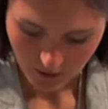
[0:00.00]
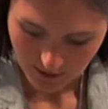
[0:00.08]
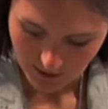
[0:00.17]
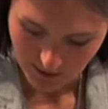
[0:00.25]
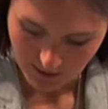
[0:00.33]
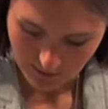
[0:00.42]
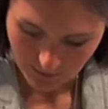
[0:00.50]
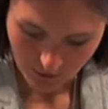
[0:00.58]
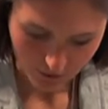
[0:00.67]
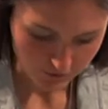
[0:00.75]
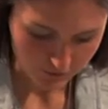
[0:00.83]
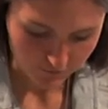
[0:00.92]
Let's get some of
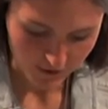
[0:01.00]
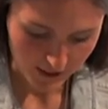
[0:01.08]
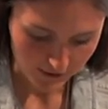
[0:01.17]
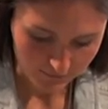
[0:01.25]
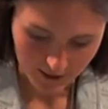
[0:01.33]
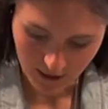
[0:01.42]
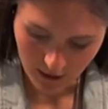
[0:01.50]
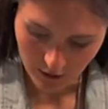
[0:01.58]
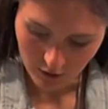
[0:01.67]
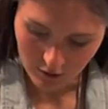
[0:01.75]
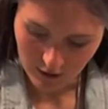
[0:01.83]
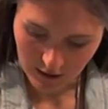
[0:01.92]
those fried
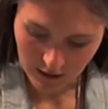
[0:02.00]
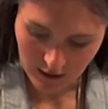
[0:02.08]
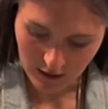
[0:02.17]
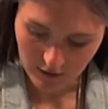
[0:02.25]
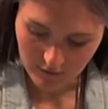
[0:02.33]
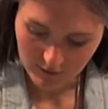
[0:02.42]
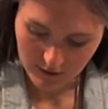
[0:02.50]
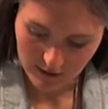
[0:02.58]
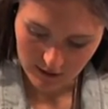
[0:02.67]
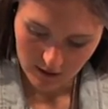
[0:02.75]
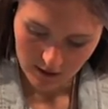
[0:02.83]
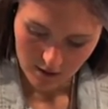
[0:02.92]
oregano
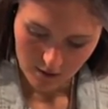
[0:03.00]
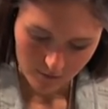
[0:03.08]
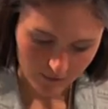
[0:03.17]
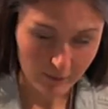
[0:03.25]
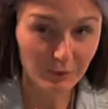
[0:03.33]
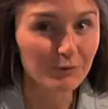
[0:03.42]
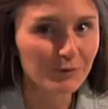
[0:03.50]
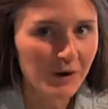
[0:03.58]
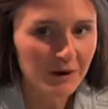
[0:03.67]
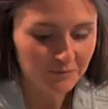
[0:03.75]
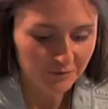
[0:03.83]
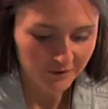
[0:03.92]
leaves, maybe
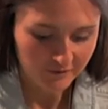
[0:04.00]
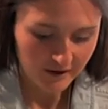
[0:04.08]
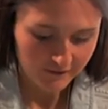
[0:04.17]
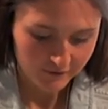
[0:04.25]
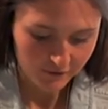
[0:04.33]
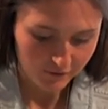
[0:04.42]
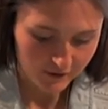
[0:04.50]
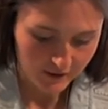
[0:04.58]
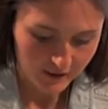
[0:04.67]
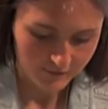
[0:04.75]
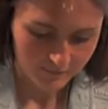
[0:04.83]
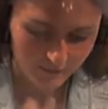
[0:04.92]
one more ravioli.